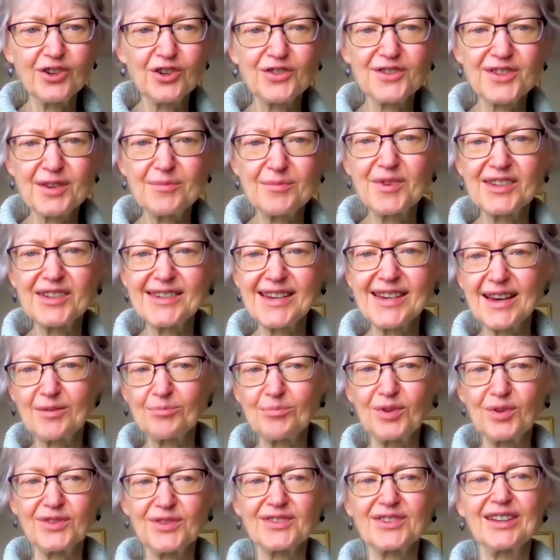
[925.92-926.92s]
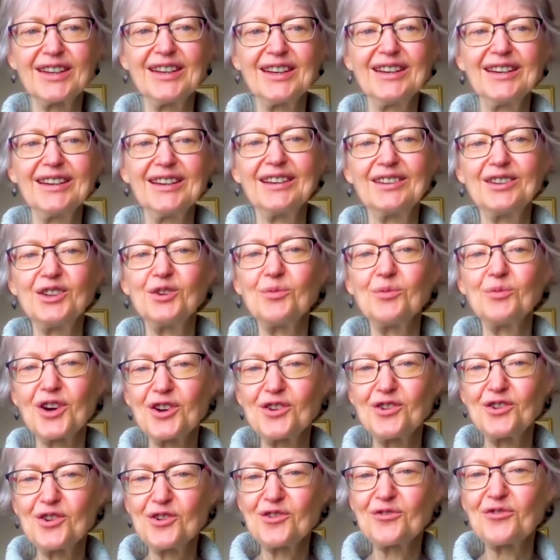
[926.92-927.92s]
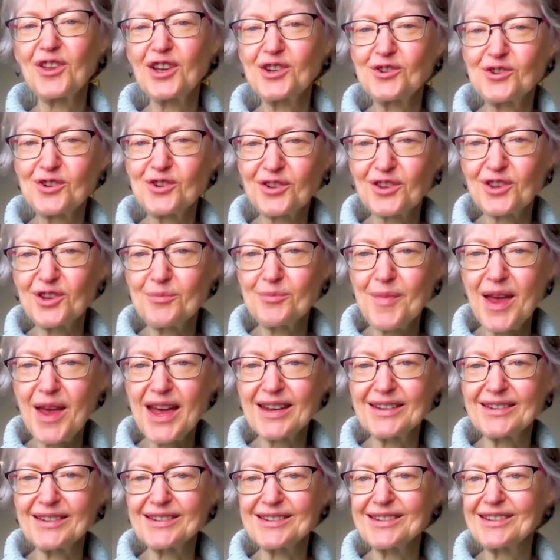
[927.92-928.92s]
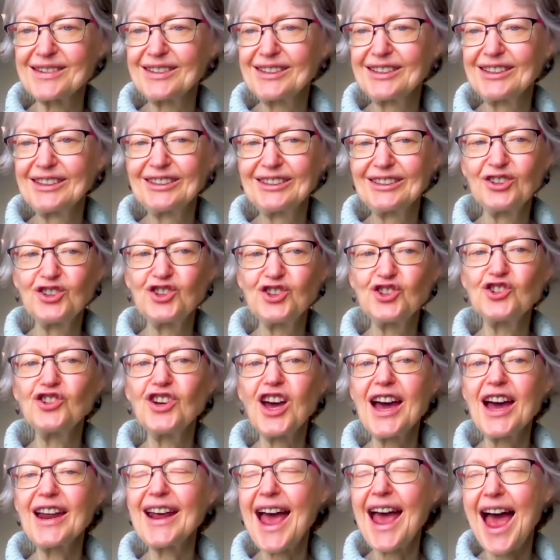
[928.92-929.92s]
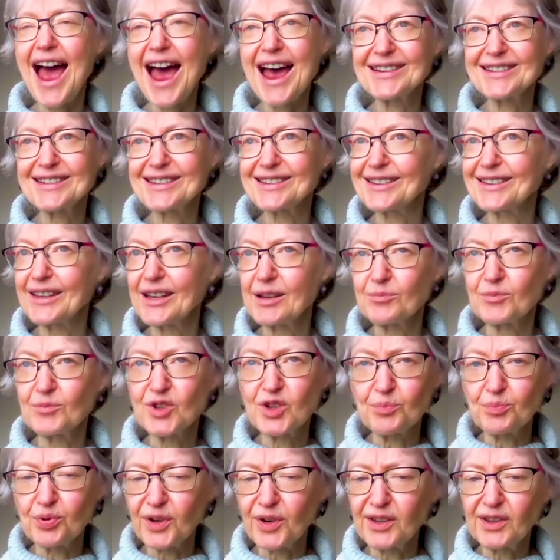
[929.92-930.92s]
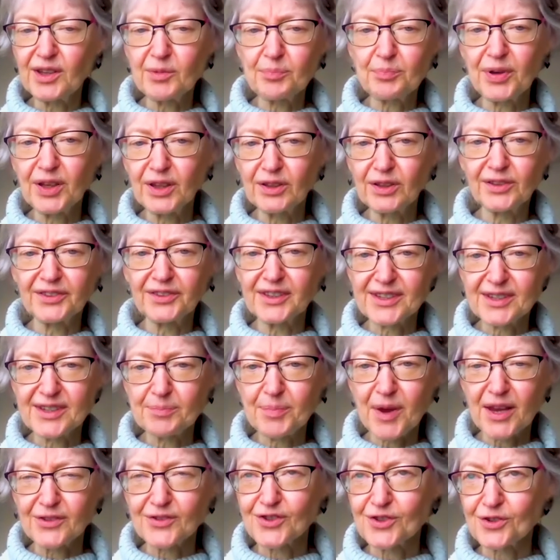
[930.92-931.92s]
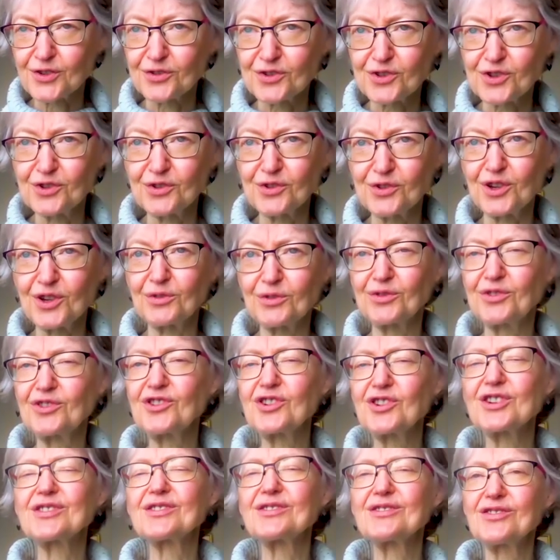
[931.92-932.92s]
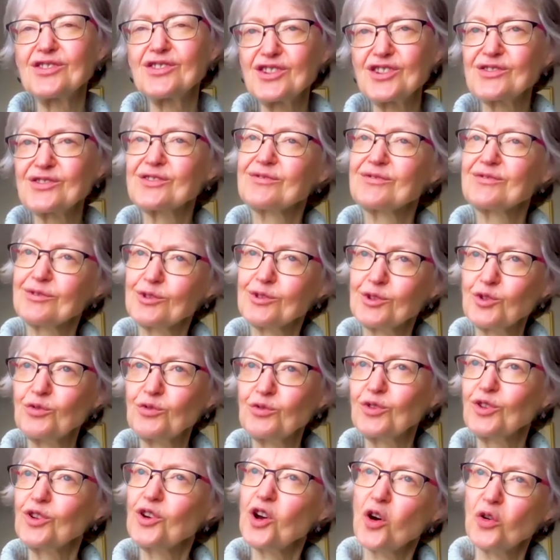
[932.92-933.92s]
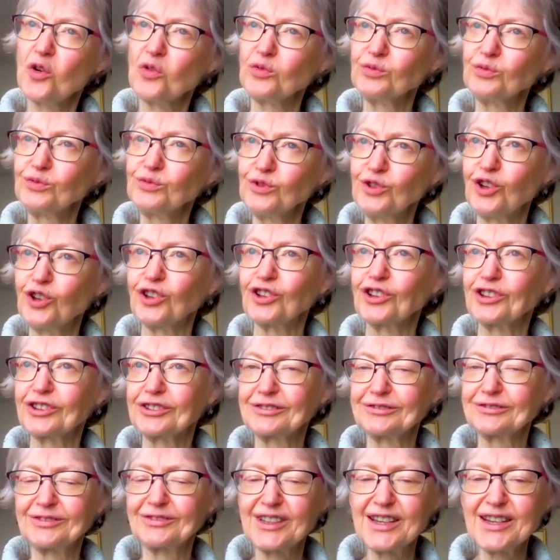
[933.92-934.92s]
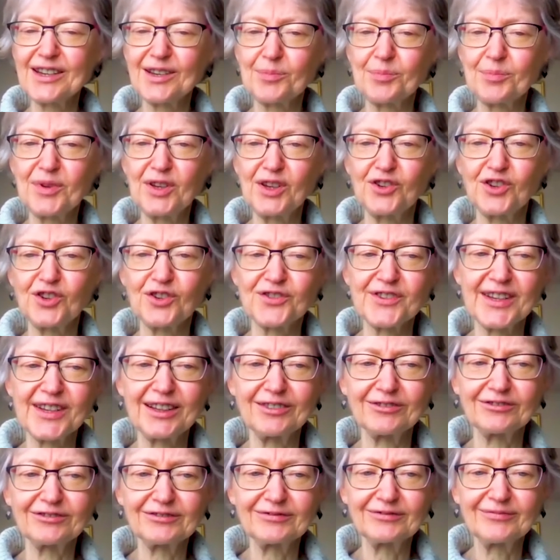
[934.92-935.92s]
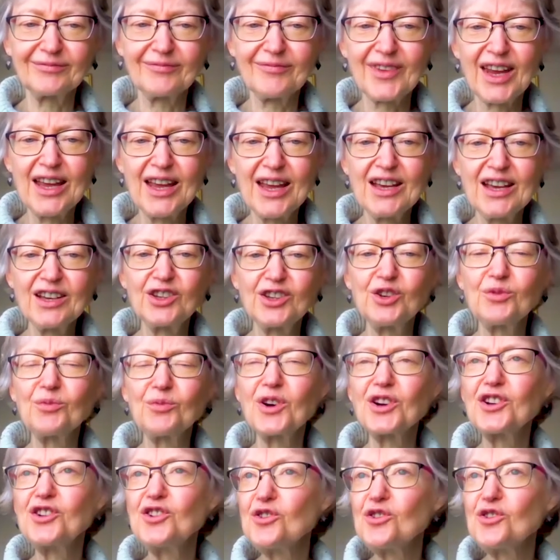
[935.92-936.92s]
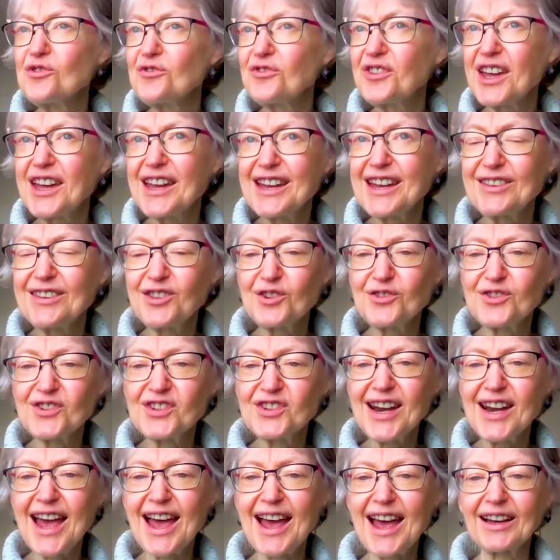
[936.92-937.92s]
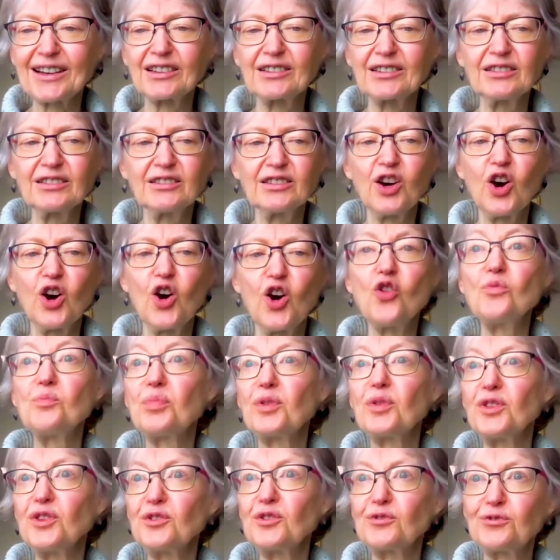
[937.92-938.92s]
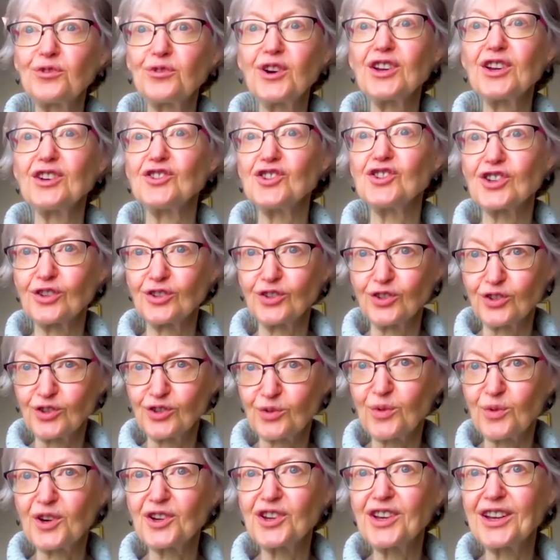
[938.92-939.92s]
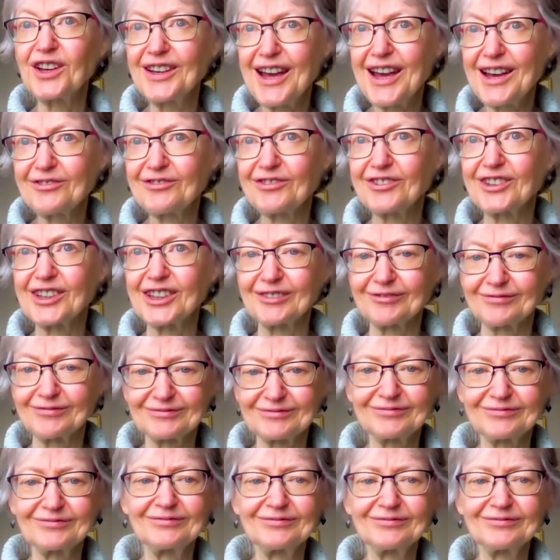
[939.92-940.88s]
Here are some examples. You want to know if they took their meds. Do not ask them to bring the pill dispenser to you. Just go, look, take a peek yourself. You want to know if they ate their snack. Open the fridge and look where you left it.